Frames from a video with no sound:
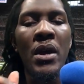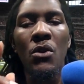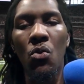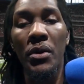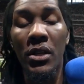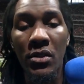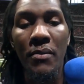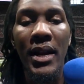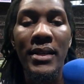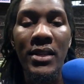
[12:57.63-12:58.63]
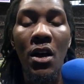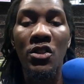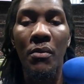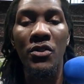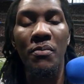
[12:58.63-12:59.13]
Go and get you some of that
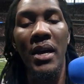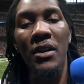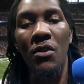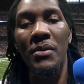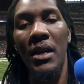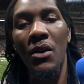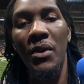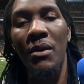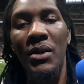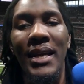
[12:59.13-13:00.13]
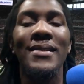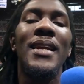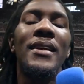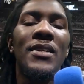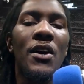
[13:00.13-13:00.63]
sauce merch, man. You know what I'm saying? Go hit them with that
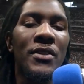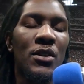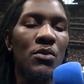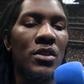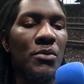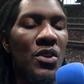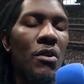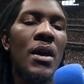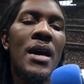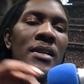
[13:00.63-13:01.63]
Stay Saucy Do Sub shirt.